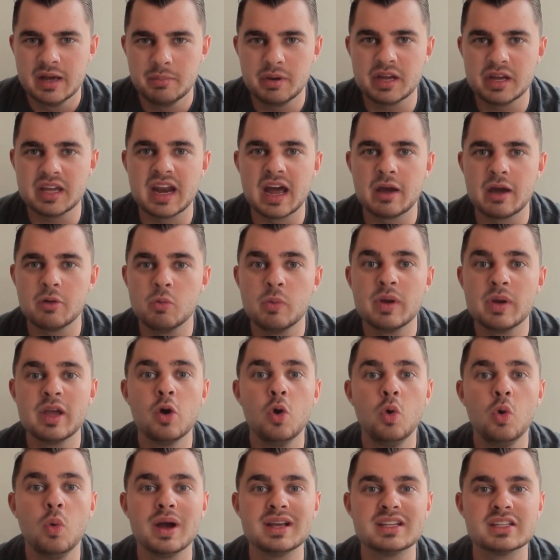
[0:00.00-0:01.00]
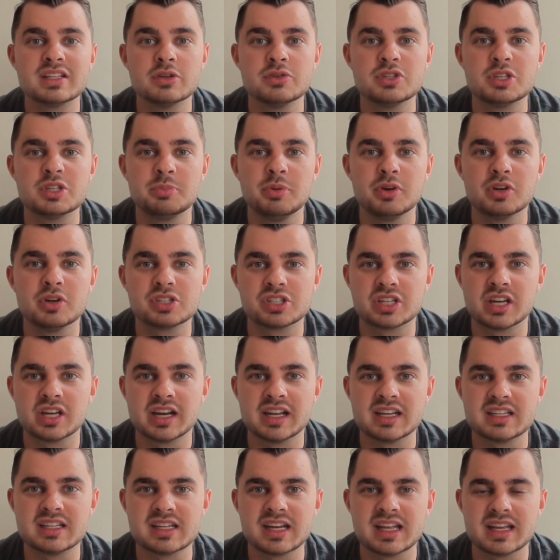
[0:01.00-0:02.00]
But you know, we always lose to
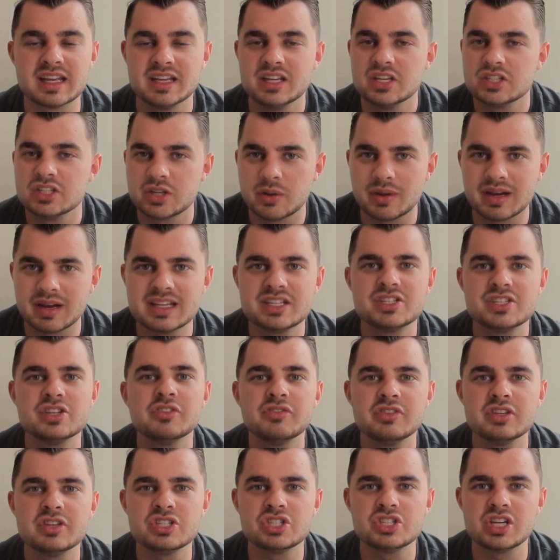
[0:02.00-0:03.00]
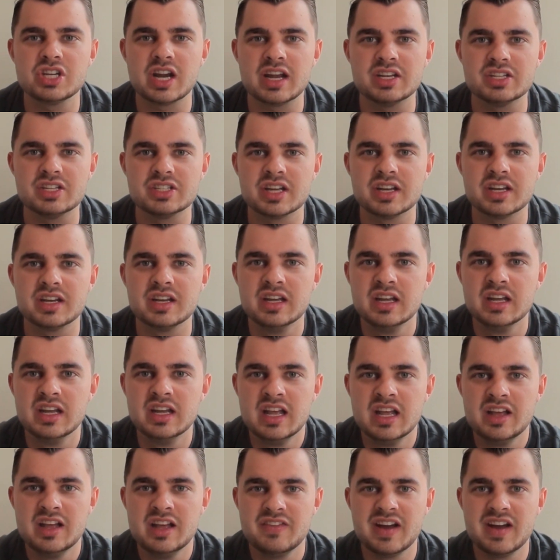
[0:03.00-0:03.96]
Portugal and Italy, so at least nothing's changing.